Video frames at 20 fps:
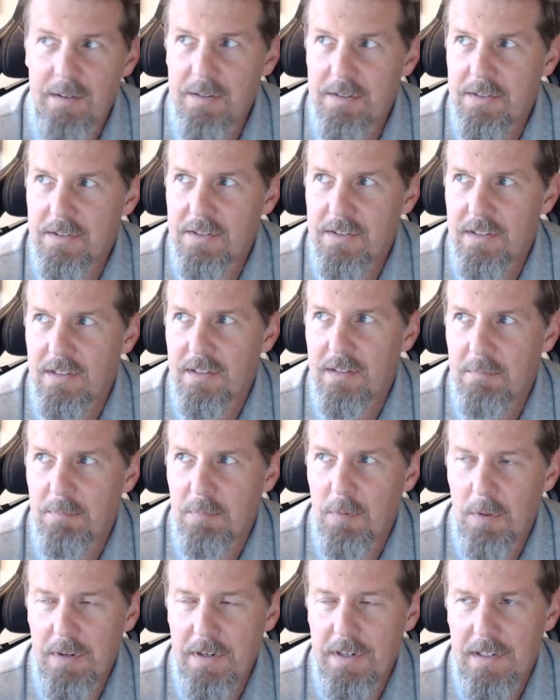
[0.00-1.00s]
I was
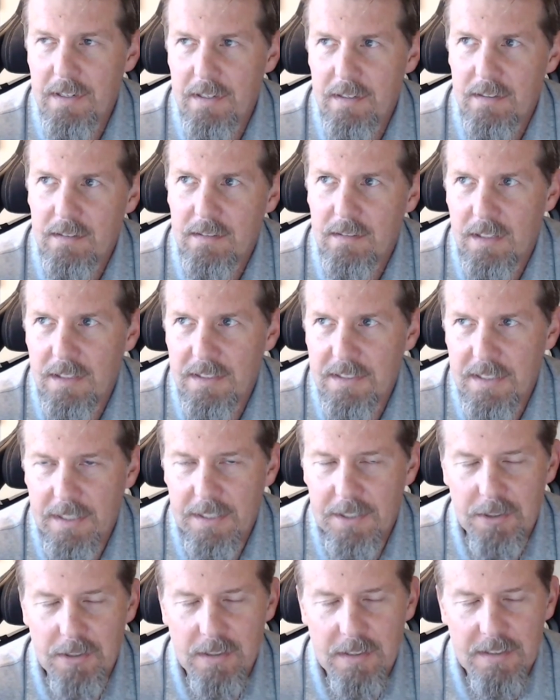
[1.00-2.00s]
born in Los
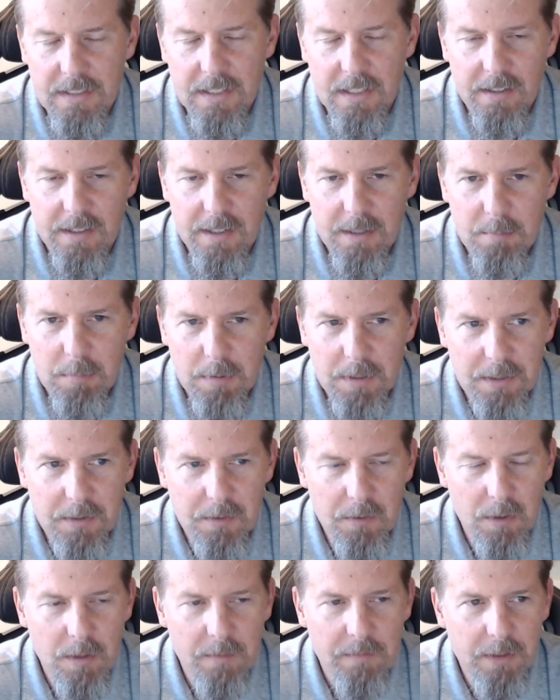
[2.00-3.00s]
Angeles area, but
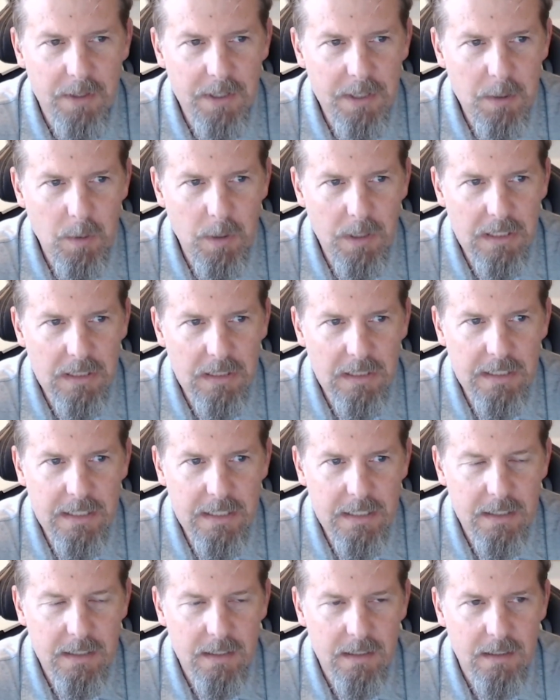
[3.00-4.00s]
grew up very
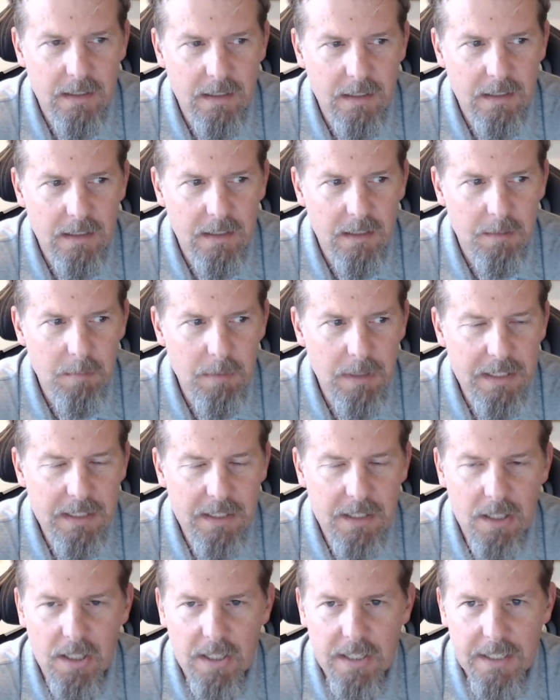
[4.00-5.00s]
quickly at a
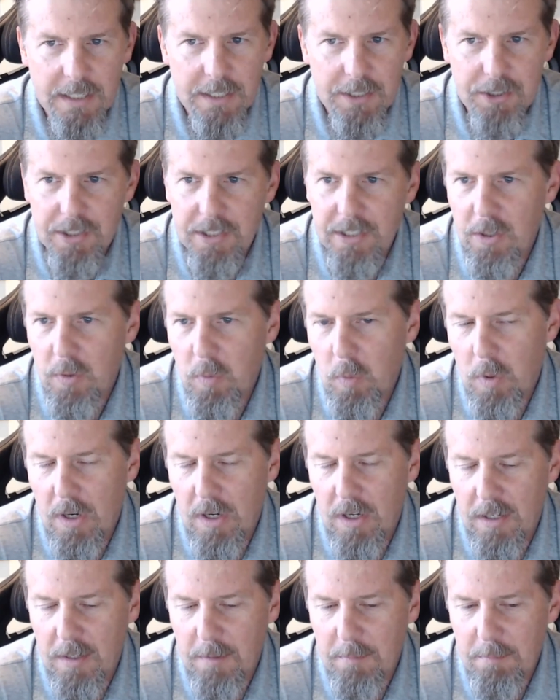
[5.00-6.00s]
young age in
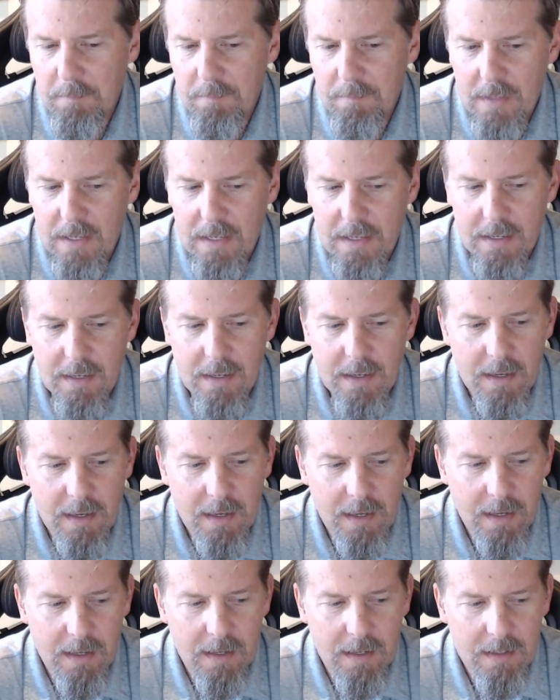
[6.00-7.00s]
Guam.
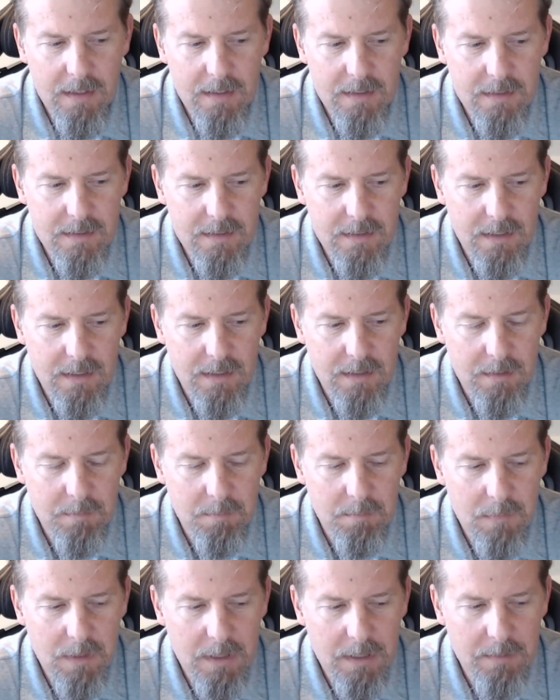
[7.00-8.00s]
And
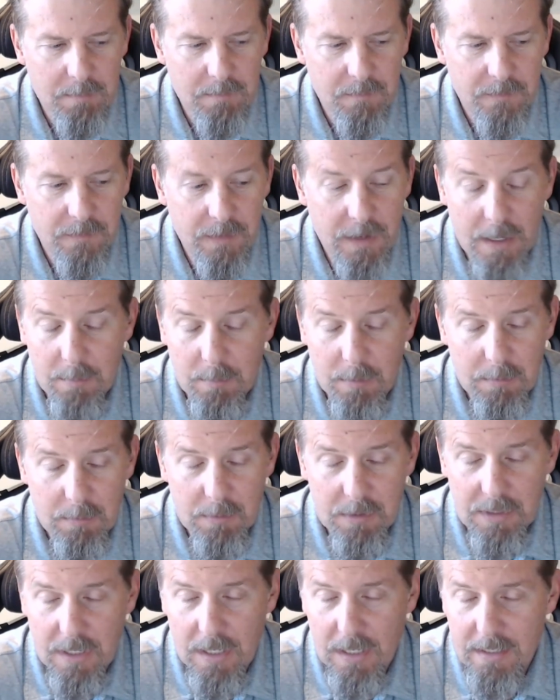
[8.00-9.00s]
my family
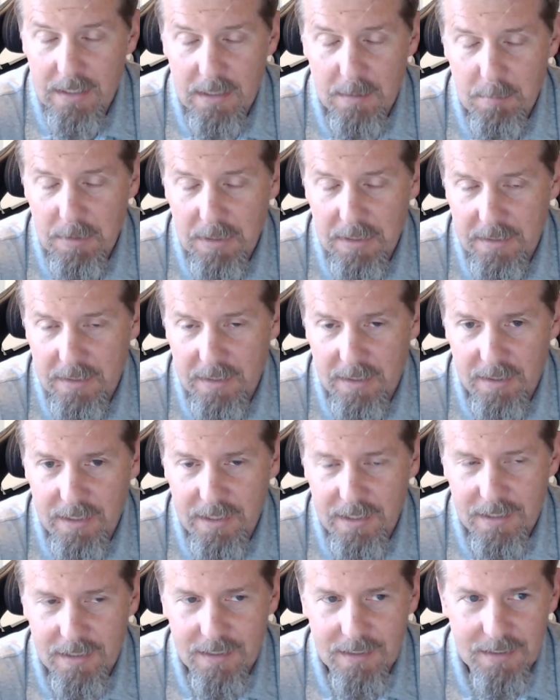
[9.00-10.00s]
was not in the
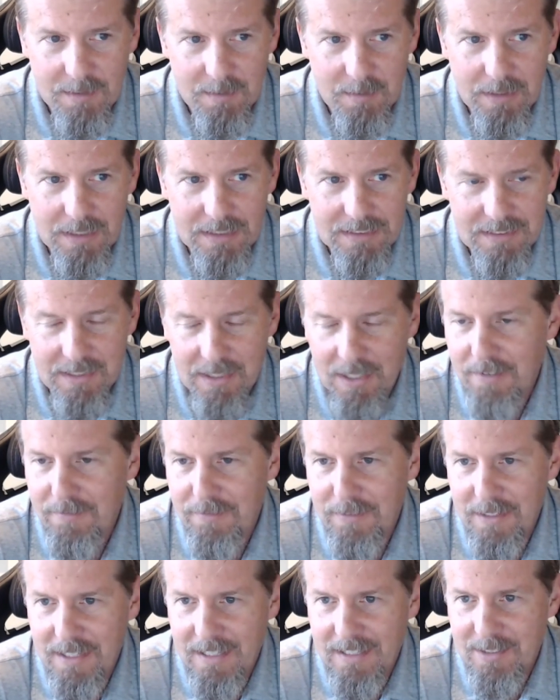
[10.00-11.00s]
military. That's the
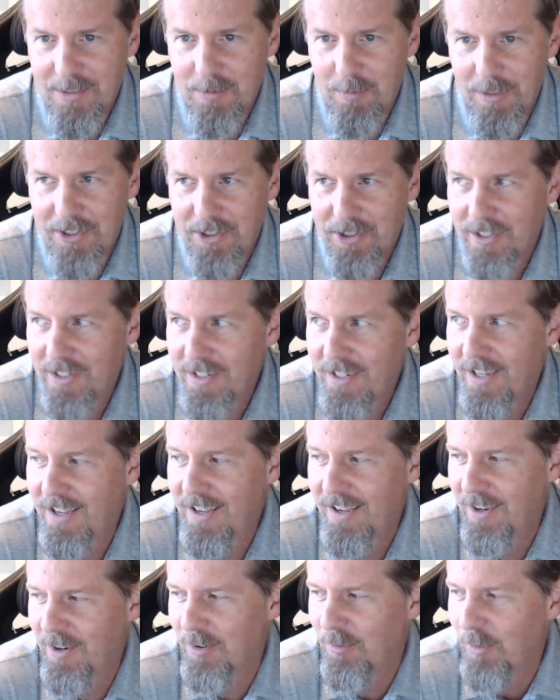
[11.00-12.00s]
often next question.
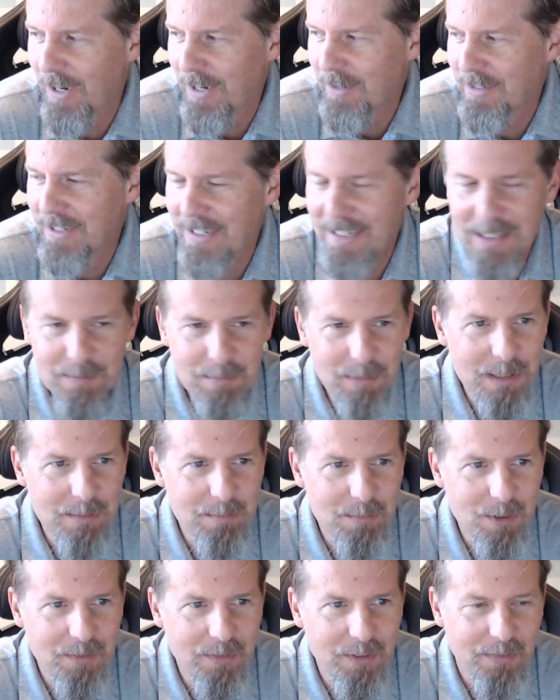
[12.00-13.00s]
Why would anybody
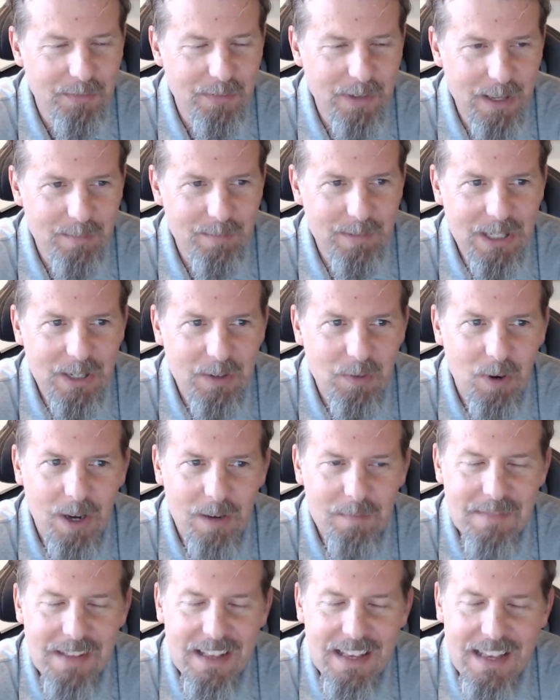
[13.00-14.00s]
move their family to
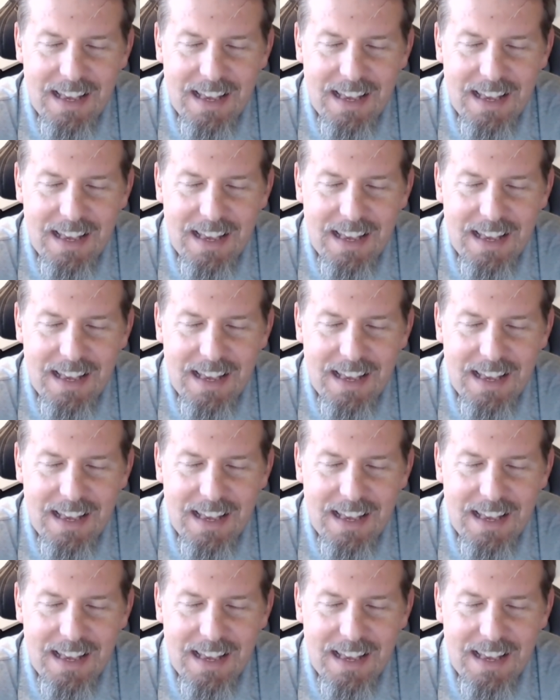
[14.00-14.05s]
Guam?